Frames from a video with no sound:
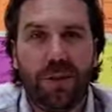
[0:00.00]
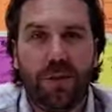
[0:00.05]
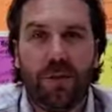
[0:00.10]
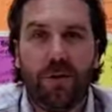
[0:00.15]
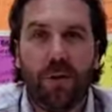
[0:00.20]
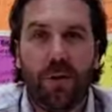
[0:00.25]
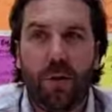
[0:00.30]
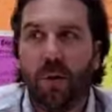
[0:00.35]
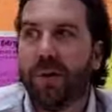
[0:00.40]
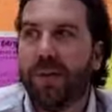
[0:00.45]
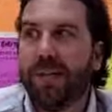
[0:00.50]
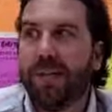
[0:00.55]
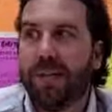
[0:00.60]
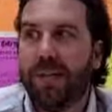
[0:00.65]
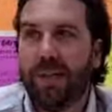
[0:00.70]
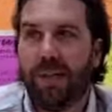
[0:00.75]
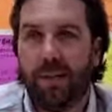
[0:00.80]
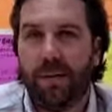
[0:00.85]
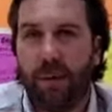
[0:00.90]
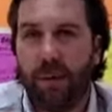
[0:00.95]

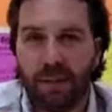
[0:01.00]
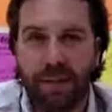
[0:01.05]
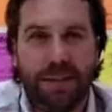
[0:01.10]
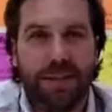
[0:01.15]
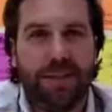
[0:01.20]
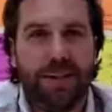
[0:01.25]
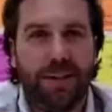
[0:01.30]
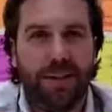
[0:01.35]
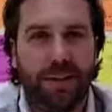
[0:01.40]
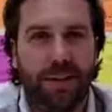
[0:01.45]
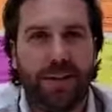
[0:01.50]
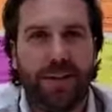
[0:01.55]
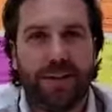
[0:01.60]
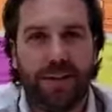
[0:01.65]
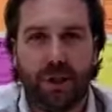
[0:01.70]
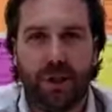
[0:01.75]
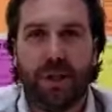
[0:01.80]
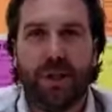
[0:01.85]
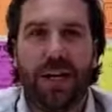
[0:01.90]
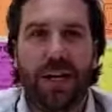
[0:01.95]
only objective is
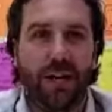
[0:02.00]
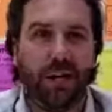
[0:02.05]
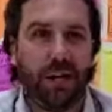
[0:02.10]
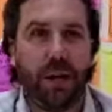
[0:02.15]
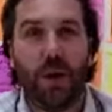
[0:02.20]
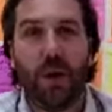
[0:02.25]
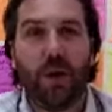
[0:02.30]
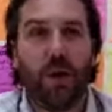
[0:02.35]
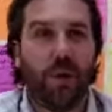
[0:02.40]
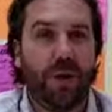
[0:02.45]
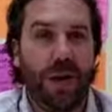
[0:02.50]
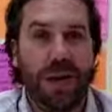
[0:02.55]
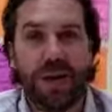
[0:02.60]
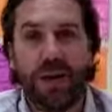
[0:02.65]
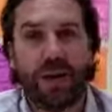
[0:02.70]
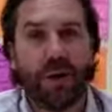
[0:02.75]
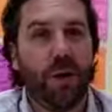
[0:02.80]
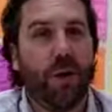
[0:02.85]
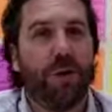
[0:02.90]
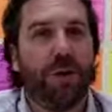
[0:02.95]
to learn how to
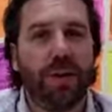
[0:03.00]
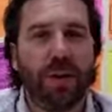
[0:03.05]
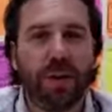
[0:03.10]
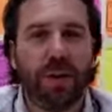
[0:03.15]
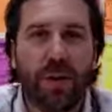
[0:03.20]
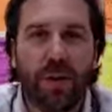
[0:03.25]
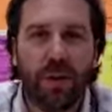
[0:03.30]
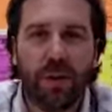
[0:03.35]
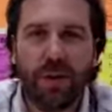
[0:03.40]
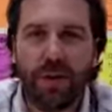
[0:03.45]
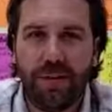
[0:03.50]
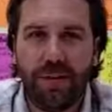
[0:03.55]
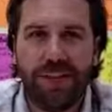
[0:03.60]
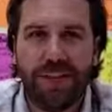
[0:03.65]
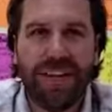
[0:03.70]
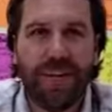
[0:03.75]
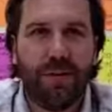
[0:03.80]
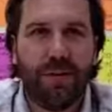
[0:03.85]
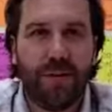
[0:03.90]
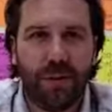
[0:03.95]
code, and you're all there
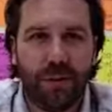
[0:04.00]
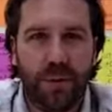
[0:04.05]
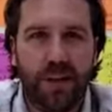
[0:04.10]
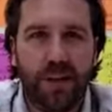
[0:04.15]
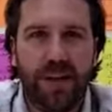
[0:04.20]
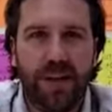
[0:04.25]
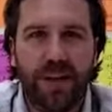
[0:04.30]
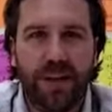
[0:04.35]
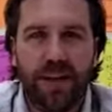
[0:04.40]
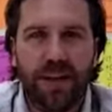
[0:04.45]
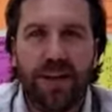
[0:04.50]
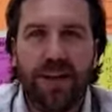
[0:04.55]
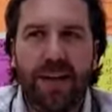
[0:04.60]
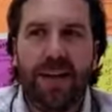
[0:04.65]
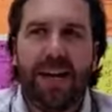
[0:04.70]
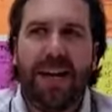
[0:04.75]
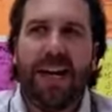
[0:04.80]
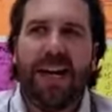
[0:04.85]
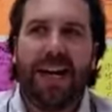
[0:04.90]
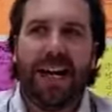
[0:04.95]
together doing it.
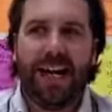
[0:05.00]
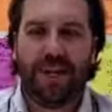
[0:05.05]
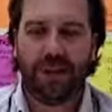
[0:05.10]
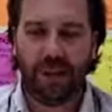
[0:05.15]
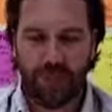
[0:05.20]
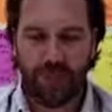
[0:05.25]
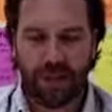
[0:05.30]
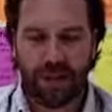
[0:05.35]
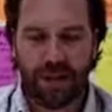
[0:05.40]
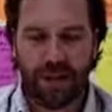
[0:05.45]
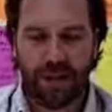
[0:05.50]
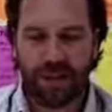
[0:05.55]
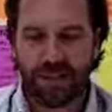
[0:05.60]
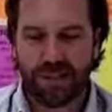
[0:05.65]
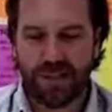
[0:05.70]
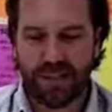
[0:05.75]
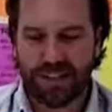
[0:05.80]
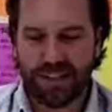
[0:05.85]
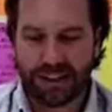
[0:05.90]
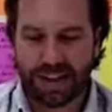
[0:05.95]
And it actually becomes
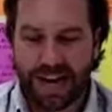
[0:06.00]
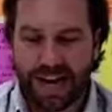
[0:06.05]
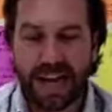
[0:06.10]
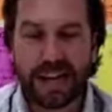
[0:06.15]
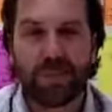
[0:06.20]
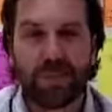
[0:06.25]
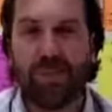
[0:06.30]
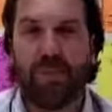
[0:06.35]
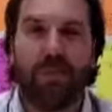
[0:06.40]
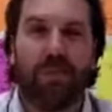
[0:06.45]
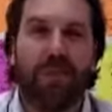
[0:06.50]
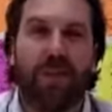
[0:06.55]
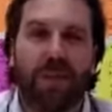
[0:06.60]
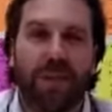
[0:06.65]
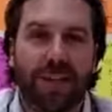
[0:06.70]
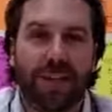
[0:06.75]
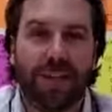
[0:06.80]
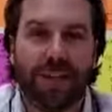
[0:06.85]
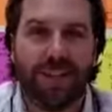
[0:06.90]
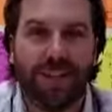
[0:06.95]
like this
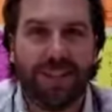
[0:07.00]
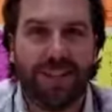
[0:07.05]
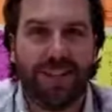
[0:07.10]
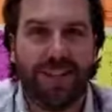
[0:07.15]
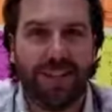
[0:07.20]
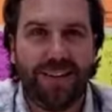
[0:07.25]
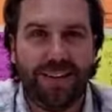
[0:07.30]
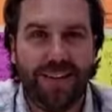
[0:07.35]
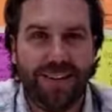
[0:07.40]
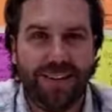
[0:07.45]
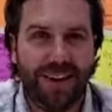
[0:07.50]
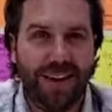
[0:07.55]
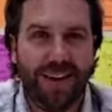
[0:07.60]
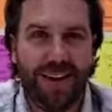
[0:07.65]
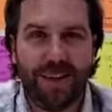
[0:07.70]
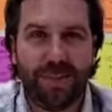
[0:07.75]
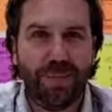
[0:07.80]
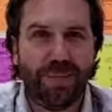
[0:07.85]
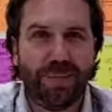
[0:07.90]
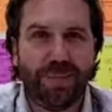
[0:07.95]
hyper-focused
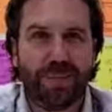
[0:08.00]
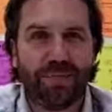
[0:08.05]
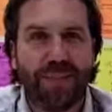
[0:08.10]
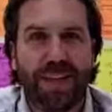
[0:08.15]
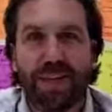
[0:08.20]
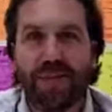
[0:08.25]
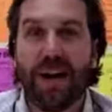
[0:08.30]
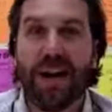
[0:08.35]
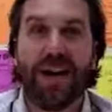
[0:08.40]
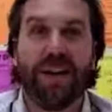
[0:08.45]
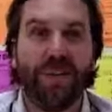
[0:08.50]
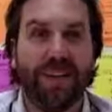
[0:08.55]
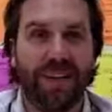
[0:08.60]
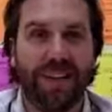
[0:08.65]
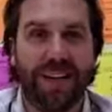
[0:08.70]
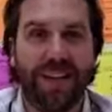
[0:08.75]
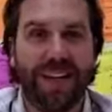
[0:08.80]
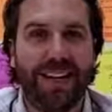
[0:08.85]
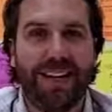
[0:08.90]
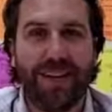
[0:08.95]
environment
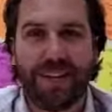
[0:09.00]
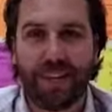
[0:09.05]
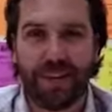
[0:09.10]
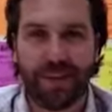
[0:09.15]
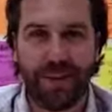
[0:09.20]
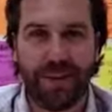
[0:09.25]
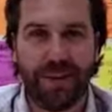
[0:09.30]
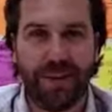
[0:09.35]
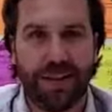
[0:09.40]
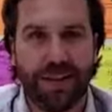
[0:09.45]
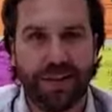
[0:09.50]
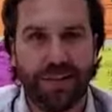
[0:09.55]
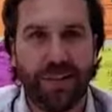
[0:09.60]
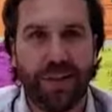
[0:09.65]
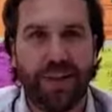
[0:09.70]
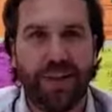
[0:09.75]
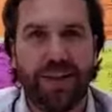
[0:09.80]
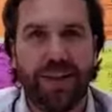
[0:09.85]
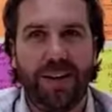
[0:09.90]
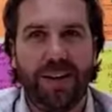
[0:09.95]
and experience
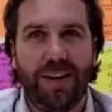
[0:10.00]
where